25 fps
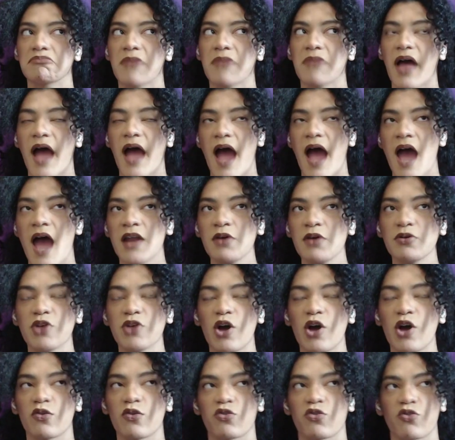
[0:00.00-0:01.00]
I don't
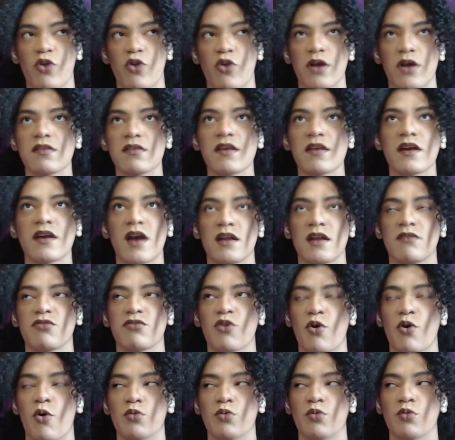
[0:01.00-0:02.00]
know. Troy is like kind of
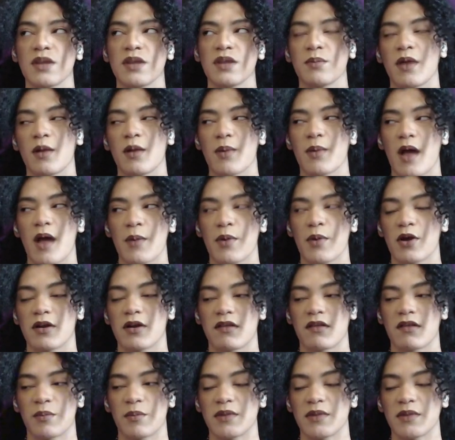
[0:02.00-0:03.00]
the only male pop
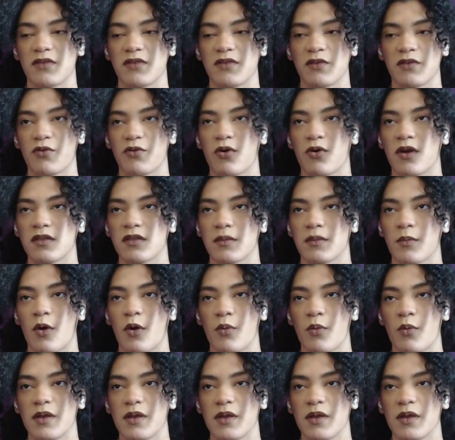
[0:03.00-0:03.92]
artist I'm living for at the moment.